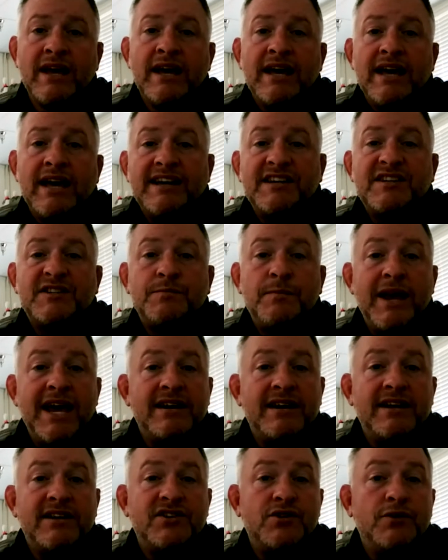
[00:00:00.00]

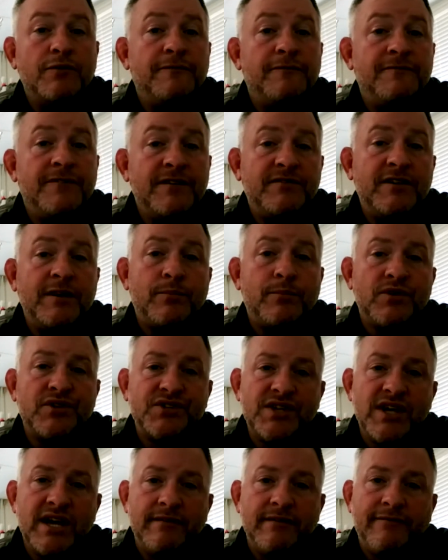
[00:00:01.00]
expanded to
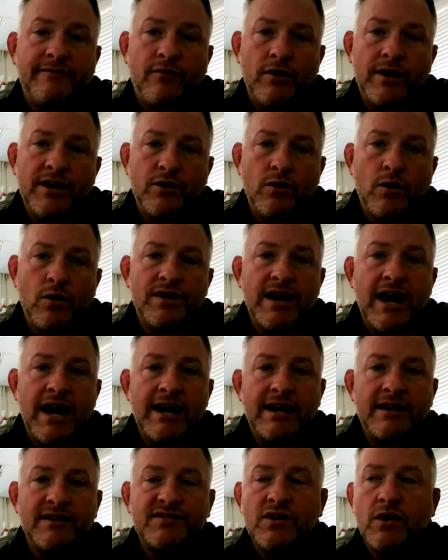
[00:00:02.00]
50% for indoor
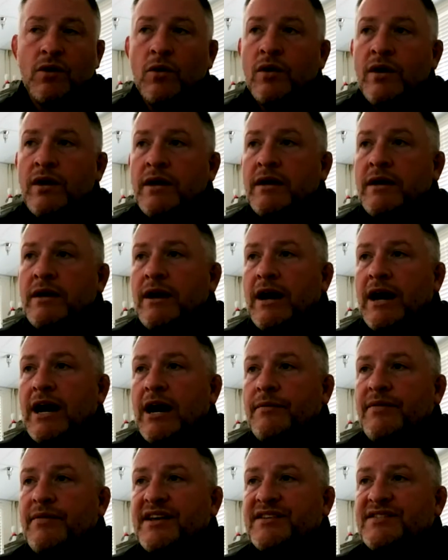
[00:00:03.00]
dining. So
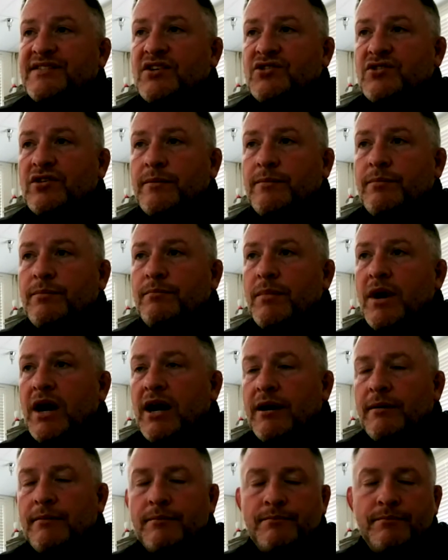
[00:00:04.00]
that essentially
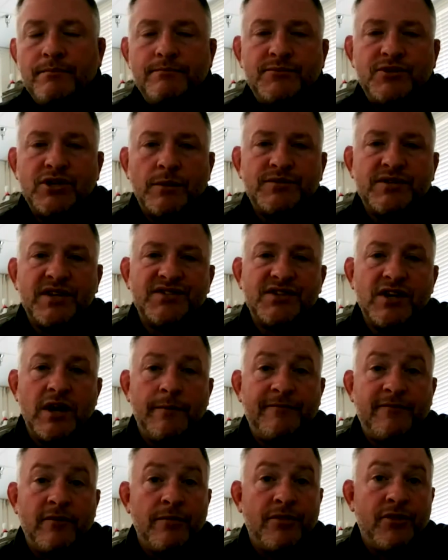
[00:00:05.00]
jumps us up
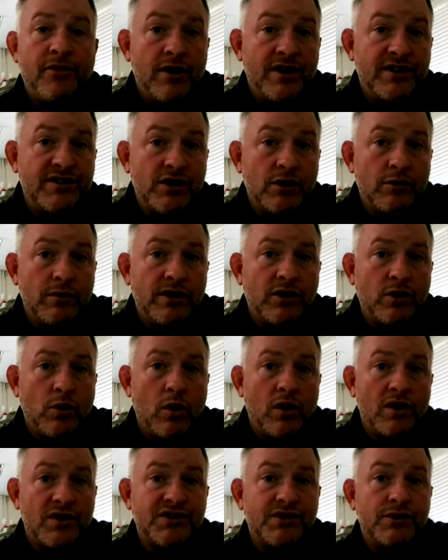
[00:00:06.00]
from 32
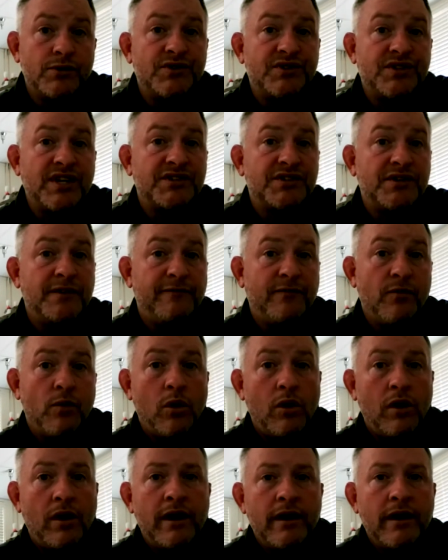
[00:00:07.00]
indoors to
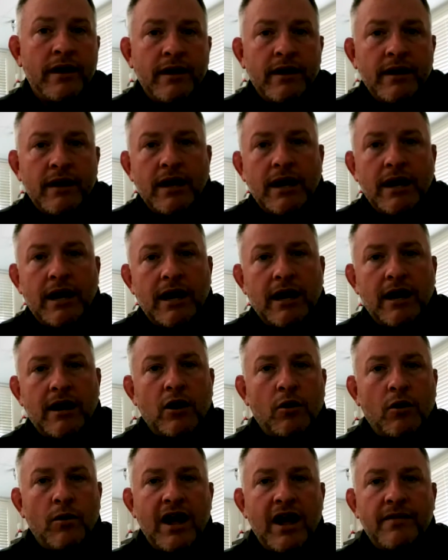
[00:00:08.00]
64
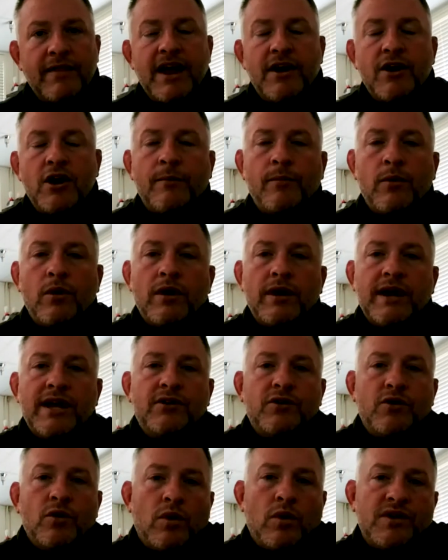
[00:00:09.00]
around that number
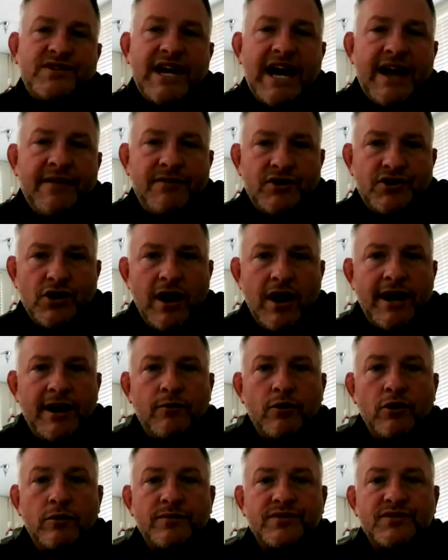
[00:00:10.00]
indoors at the Trident
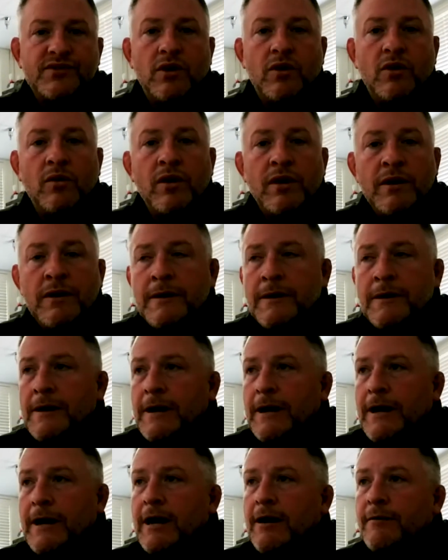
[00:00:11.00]
Room. So
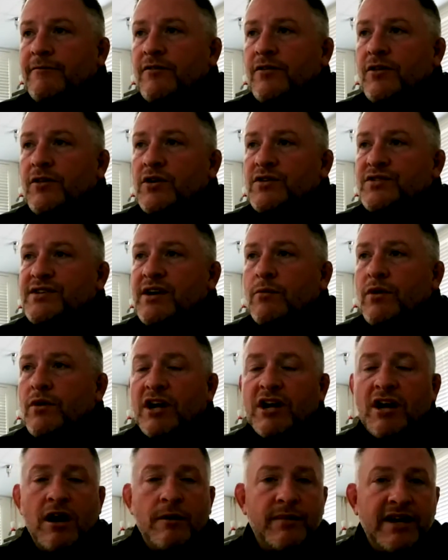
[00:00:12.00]
for those that want to
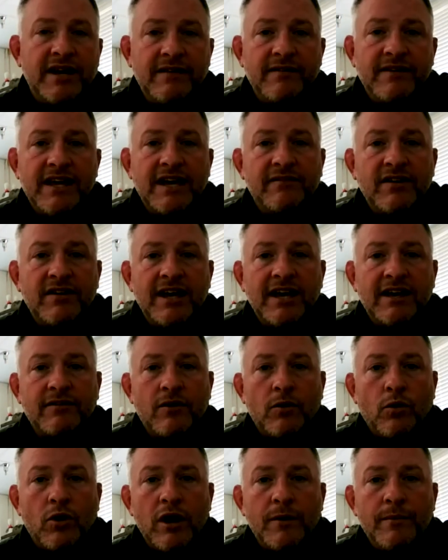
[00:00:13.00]
come and eat in the evening, they're
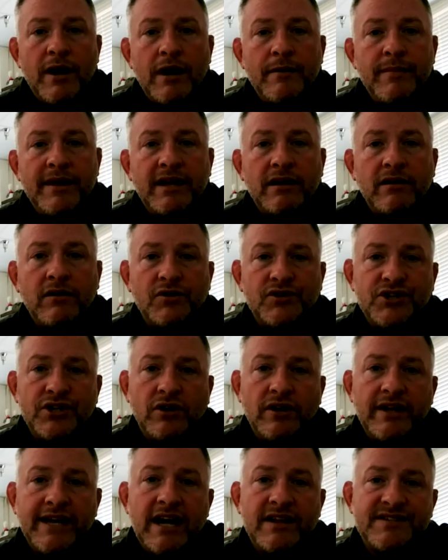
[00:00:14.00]
worried about it being a little
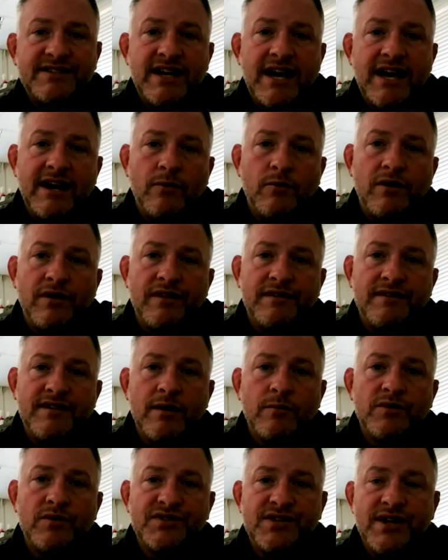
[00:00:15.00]
chilly outside at one of the
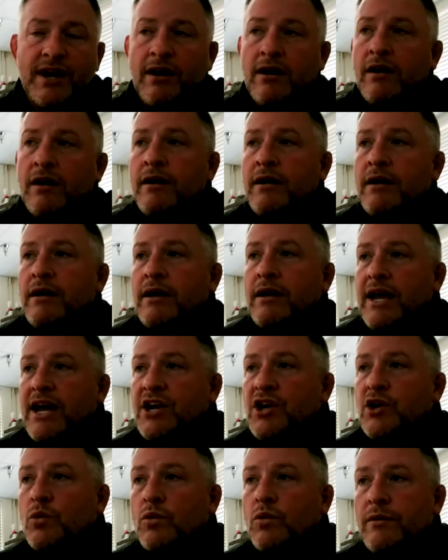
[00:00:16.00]
tables there, and
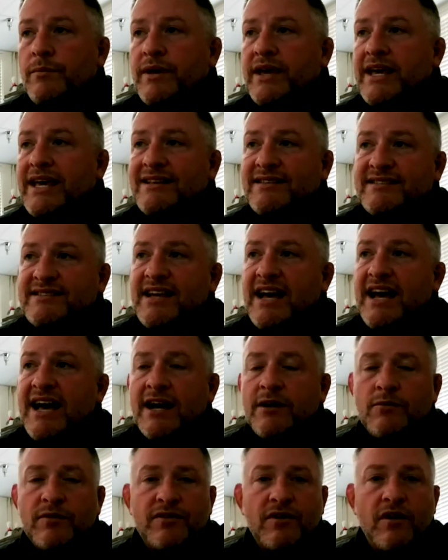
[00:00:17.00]
you want to be inside
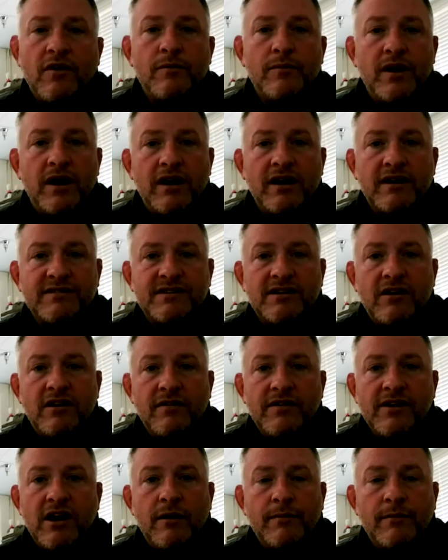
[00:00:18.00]
with all the mugs and all the
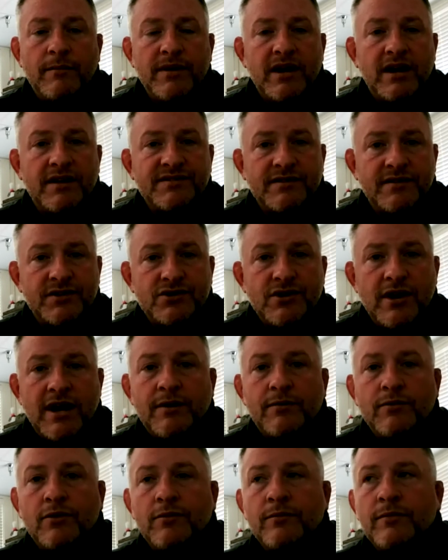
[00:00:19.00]
ambiance of the Trident
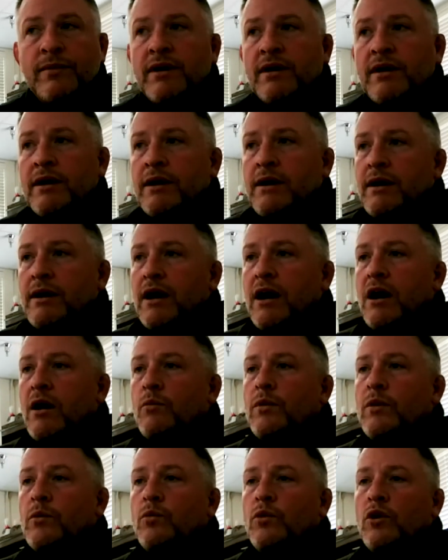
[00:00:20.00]
Room,
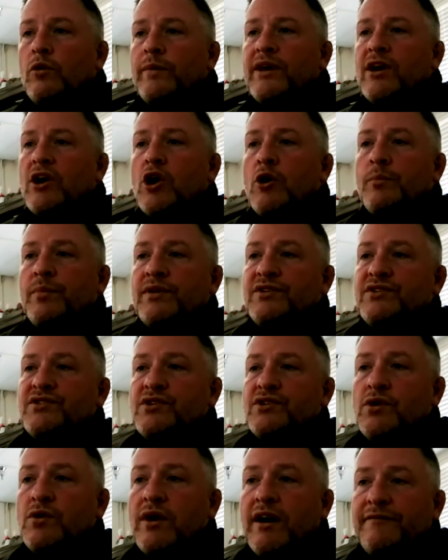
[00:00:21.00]
we will be open
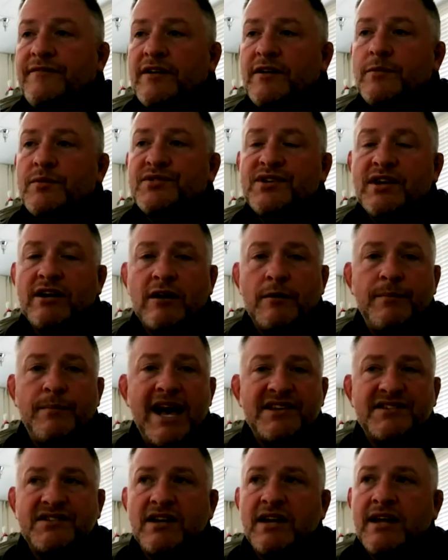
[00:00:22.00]
to 50%
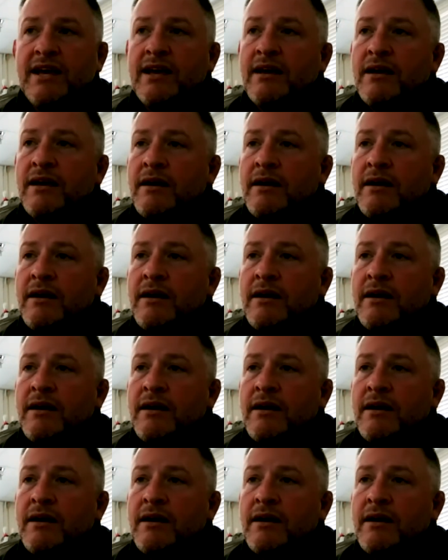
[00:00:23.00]
capacity.